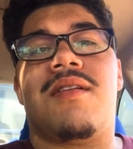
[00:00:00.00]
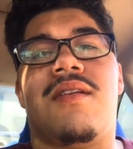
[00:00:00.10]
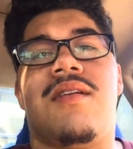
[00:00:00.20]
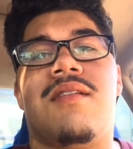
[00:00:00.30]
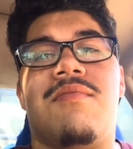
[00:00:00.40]
the
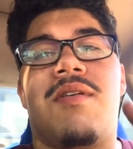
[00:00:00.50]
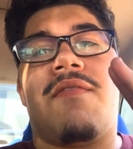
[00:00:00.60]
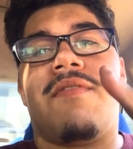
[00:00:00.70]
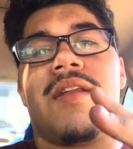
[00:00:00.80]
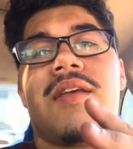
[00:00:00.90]
end of my
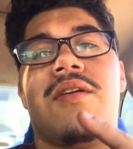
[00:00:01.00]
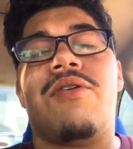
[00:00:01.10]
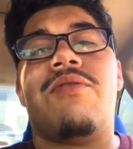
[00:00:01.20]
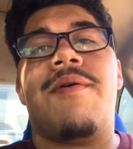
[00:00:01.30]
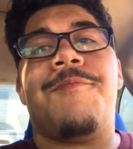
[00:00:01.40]

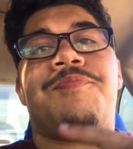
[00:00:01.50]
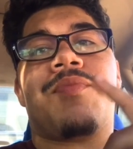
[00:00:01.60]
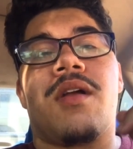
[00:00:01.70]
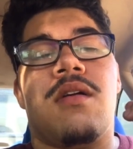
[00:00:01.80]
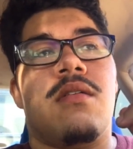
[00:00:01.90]
video.
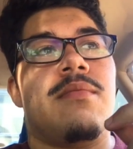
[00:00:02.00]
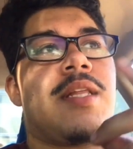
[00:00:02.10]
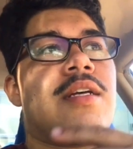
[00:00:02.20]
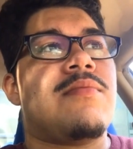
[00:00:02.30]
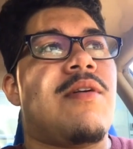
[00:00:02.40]

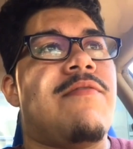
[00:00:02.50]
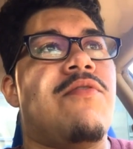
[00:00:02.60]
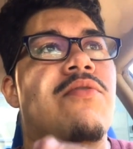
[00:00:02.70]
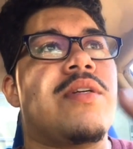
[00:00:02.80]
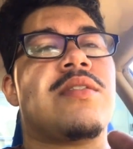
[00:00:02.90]
That's my
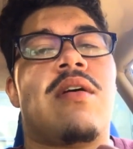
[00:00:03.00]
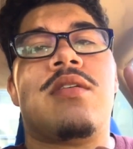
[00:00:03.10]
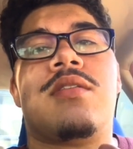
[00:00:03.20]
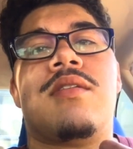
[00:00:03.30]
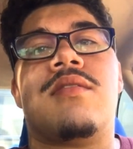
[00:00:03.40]
full
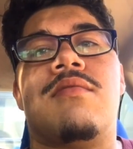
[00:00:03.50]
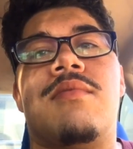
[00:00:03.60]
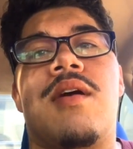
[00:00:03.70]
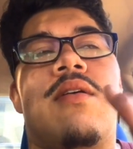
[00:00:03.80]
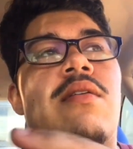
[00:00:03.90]
exhaust
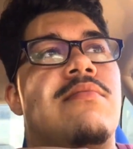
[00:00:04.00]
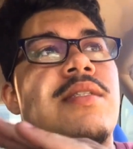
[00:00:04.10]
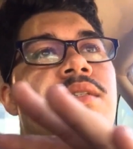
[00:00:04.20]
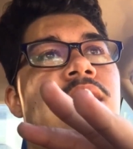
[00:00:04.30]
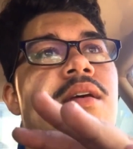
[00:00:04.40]
system now. I'm
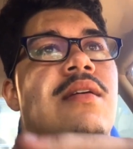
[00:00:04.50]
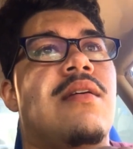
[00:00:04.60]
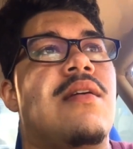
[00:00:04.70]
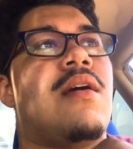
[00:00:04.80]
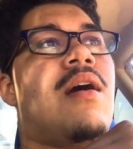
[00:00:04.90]
set,
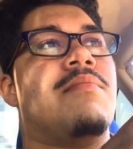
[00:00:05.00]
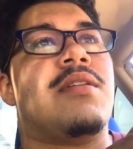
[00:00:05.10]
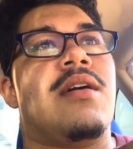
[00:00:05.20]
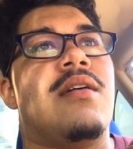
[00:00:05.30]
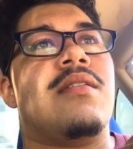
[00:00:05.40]
I'm
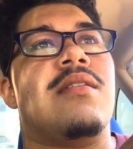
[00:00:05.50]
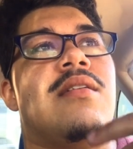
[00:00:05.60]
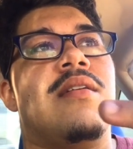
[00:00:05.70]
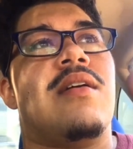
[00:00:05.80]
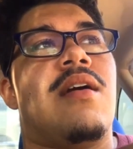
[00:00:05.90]
done.
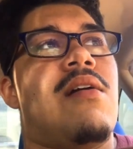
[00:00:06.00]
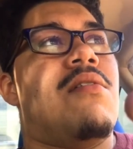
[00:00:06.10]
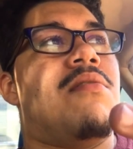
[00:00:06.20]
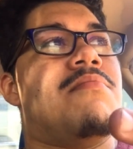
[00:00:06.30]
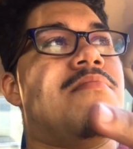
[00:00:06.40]

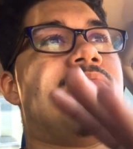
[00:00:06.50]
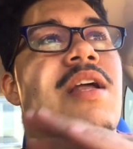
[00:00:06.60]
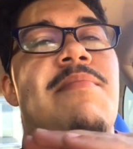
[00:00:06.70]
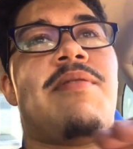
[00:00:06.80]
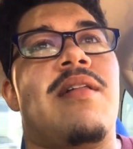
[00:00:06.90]

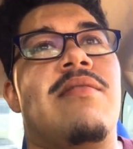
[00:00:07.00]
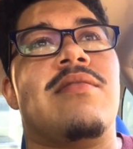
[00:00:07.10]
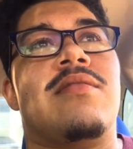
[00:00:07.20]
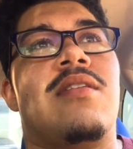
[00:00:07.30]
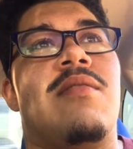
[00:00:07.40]
Not probably
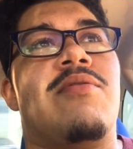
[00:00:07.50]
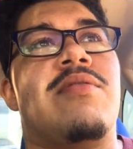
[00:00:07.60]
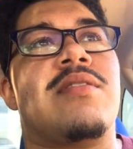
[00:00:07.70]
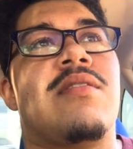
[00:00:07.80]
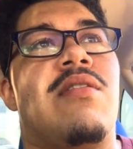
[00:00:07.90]
going to turbo
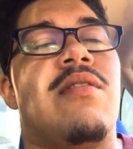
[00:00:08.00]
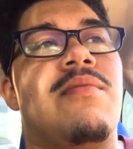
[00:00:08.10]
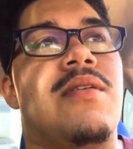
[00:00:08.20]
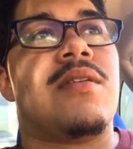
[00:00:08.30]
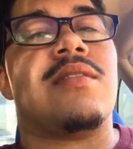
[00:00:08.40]
this car,
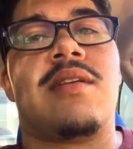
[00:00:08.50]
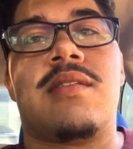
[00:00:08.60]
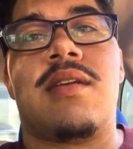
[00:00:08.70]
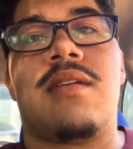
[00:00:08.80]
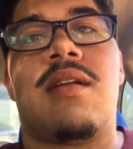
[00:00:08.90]
because I
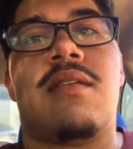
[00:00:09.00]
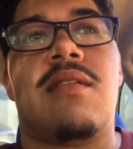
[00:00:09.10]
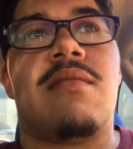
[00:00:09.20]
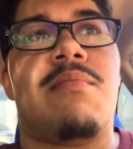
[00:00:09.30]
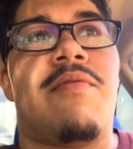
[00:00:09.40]
said
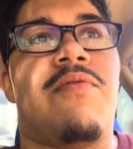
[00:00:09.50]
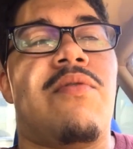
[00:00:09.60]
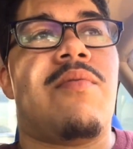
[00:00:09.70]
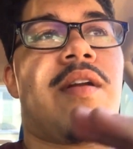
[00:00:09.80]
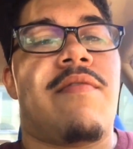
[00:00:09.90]

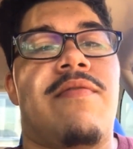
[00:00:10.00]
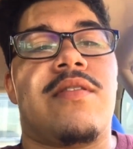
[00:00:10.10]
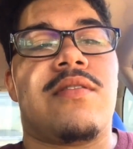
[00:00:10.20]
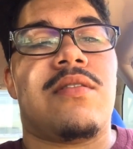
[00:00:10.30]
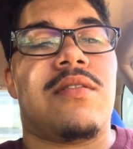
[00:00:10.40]
before when I
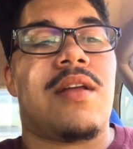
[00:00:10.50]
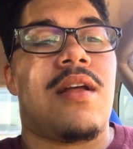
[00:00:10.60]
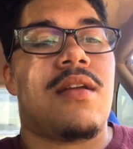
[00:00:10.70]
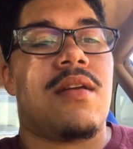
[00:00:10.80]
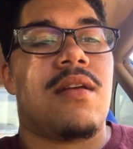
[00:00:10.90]
first looked
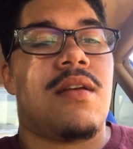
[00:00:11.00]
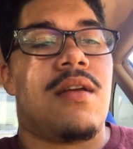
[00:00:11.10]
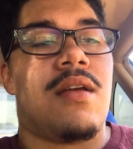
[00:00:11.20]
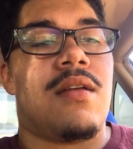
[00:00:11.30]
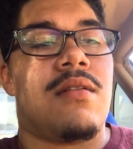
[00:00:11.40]
at it
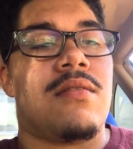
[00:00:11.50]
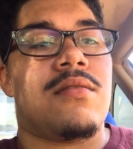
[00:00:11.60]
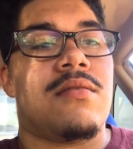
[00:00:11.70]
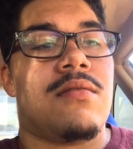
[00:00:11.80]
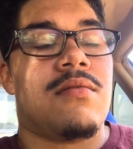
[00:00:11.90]
and
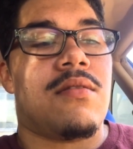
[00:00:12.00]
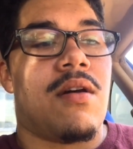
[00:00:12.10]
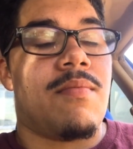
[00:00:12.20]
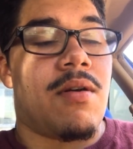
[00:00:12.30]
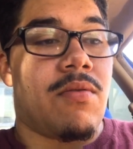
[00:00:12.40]

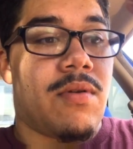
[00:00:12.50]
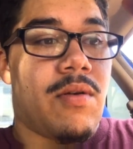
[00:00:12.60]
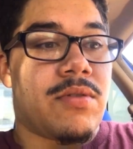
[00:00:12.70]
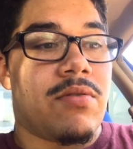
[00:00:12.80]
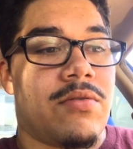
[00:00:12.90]
thought about what I
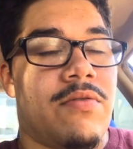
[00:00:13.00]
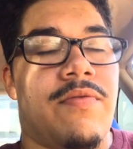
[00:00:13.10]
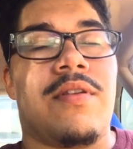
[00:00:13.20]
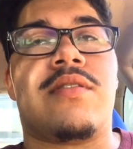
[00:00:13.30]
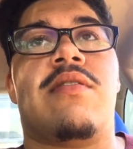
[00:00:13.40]
was going to do
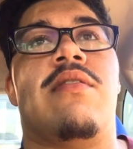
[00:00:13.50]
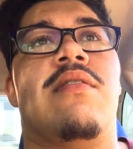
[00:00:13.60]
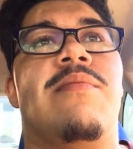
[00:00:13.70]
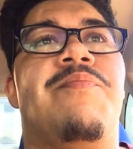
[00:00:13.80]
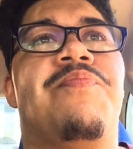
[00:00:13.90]
for this car,